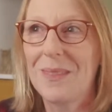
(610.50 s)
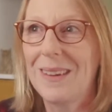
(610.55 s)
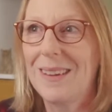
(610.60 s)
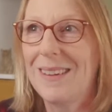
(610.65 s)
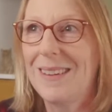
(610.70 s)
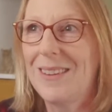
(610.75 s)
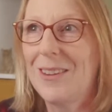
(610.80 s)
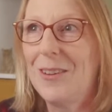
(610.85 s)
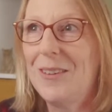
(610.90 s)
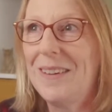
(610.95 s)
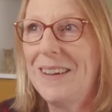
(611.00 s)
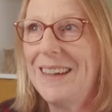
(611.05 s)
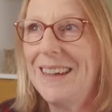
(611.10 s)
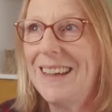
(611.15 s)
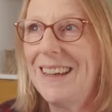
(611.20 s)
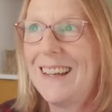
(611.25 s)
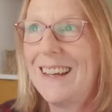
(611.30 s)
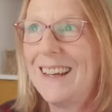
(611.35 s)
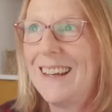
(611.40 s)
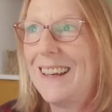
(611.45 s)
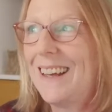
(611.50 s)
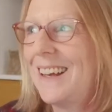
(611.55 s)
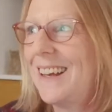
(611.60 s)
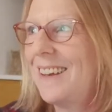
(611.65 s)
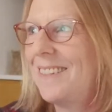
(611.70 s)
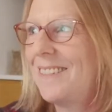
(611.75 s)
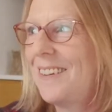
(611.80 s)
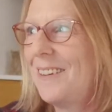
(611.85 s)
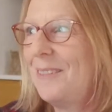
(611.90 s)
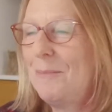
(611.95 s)
Sorry,
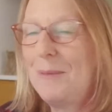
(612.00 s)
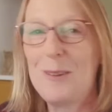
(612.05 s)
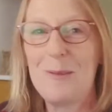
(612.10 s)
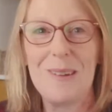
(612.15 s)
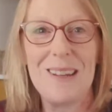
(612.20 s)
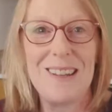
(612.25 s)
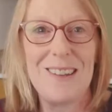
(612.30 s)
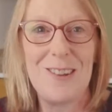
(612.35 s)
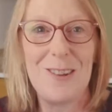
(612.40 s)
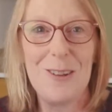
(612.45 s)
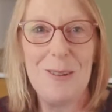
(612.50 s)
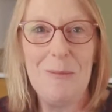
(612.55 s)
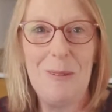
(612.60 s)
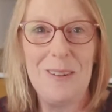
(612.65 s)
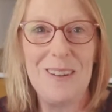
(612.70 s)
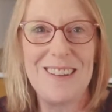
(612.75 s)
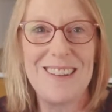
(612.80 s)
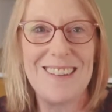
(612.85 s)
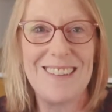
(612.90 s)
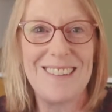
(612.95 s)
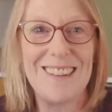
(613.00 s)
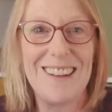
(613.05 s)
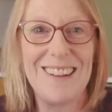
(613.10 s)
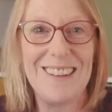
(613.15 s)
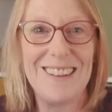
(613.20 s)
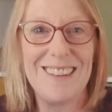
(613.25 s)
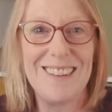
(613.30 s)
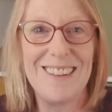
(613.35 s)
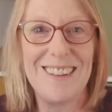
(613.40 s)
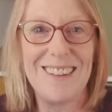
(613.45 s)
I'm going between two monitors
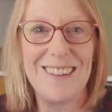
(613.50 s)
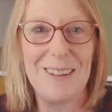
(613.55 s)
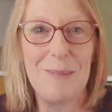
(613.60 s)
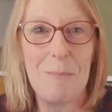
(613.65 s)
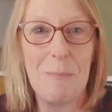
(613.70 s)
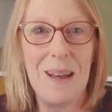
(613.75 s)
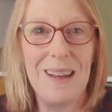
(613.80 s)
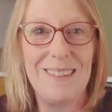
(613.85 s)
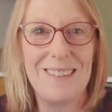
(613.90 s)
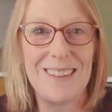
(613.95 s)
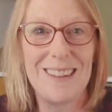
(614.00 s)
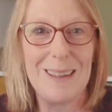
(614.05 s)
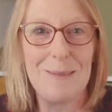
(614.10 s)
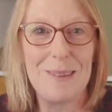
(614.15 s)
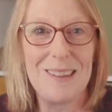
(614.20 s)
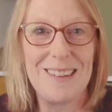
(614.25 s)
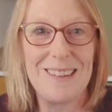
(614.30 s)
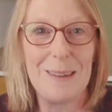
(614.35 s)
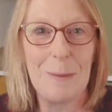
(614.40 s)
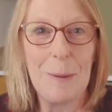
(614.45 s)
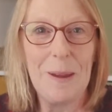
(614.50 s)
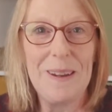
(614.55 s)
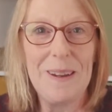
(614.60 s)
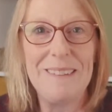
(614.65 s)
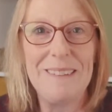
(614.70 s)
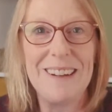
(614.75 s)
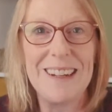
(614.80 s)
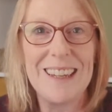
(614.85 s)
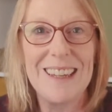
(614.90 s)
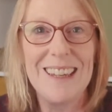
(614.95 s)
and the mouse keeps
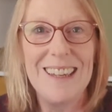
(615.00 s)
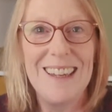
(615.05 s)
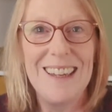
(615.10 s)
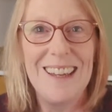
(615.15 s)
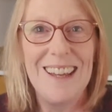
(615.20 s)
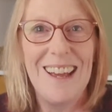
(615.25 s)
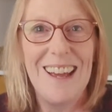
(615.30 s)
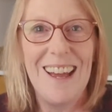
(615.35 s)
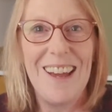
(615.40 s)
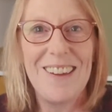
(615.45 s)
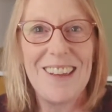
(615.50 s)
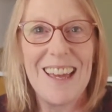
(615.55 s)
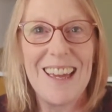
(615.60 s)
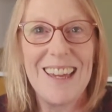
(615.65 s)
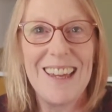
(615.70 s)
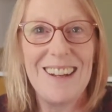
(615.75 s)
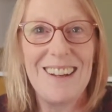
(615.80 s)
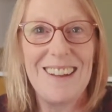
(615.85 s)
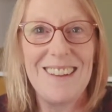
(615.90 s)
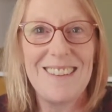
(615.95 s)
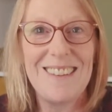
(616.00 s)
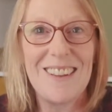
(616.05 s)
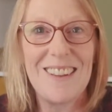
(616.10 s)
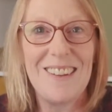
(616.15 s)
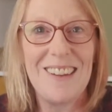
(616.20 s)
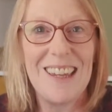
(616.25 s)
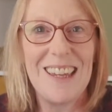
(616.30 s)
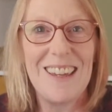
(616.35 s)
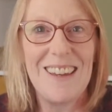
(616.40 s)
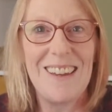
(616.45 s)
disappearing. Okay, let's go
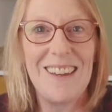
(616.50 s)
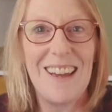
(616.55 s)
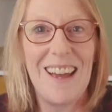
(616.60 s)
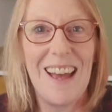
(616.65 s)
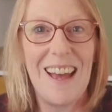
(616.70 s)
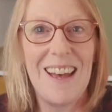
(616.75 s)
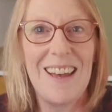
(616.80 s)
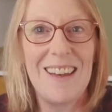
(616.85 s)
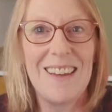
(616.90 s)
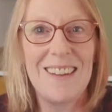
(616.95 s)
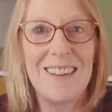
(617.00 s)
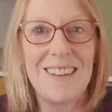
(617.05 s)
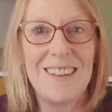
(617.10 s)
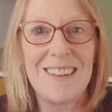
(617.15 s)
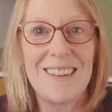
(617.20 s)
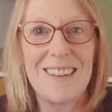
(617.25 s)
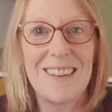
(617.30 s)
here and